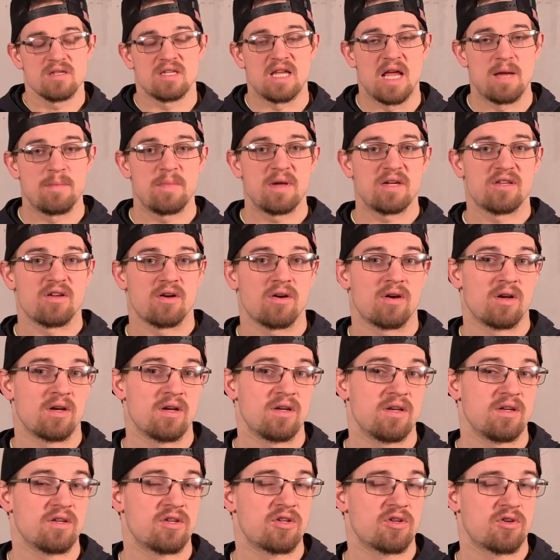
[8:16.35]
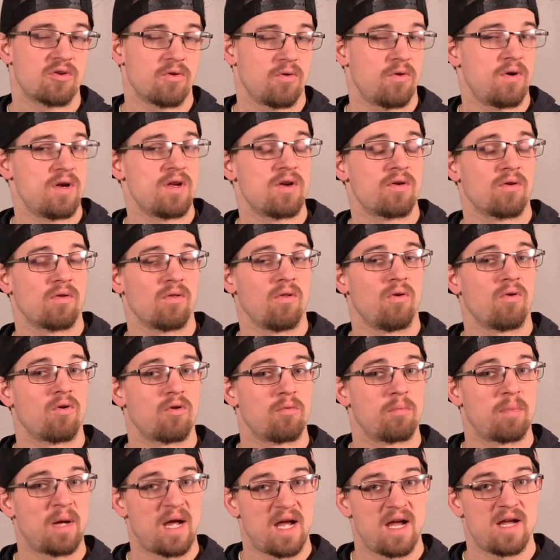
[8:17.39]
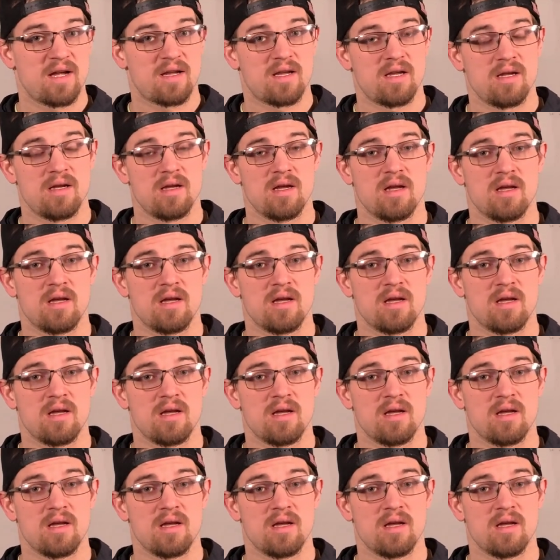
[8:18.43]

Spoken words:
Sandbags are gonna destroy your lower back